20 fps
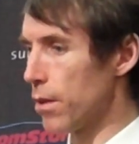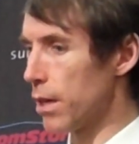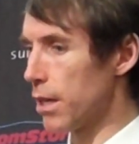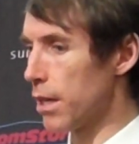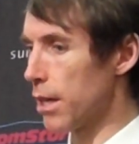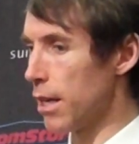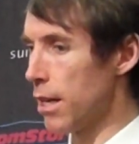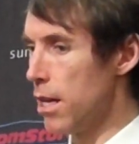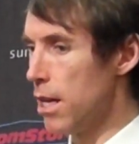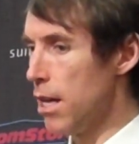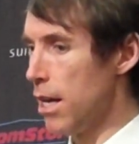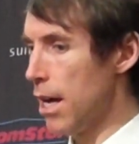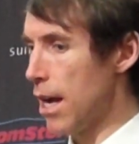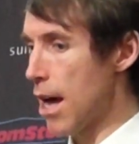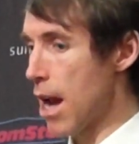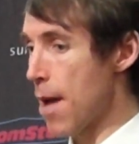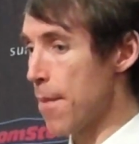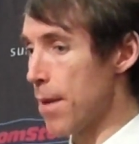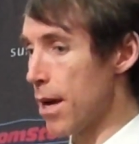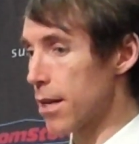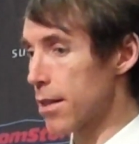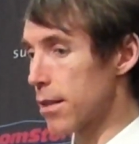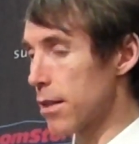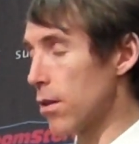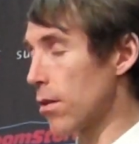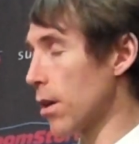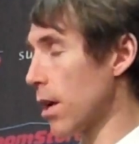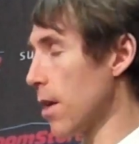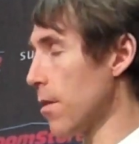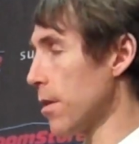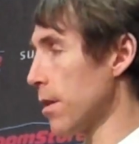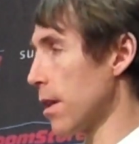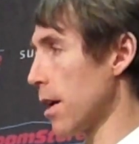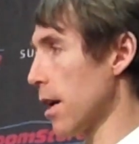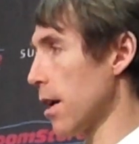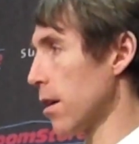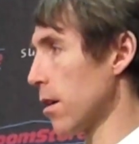point, and I'm actually okay with that.